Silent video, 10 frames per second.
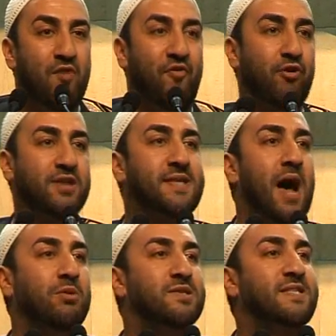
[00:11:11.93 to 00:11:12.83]
For
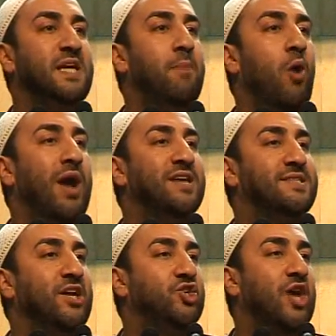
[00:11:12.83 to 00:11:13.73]
example, Sibawayh's
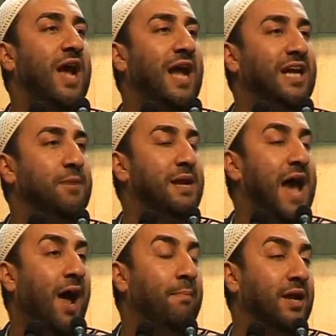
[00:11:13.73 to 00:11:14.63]
teacher Khalil bin
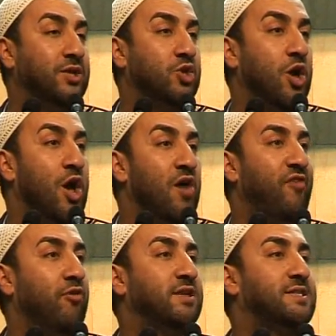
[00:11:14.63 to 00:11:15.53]
Ahmed.
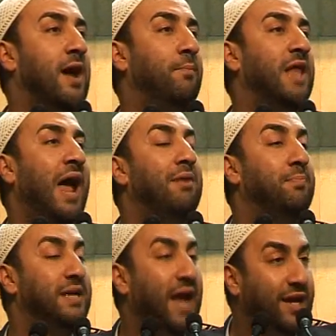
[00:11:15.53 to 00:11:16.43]
For example,
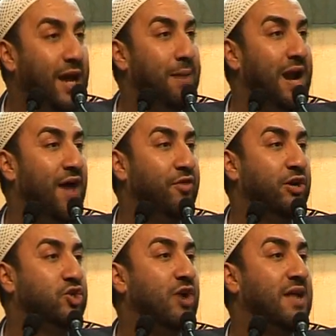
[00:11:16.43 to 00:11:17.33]
Ahmed bin Yahya
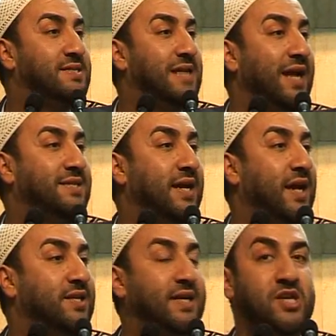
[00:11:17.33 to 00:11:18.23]
al-Baladhuri
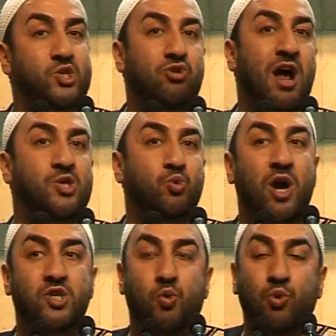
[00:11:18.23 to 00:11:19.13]
translated Kisra's
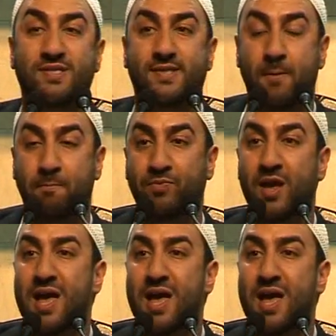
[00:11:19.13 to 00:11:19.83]
words of wisdom.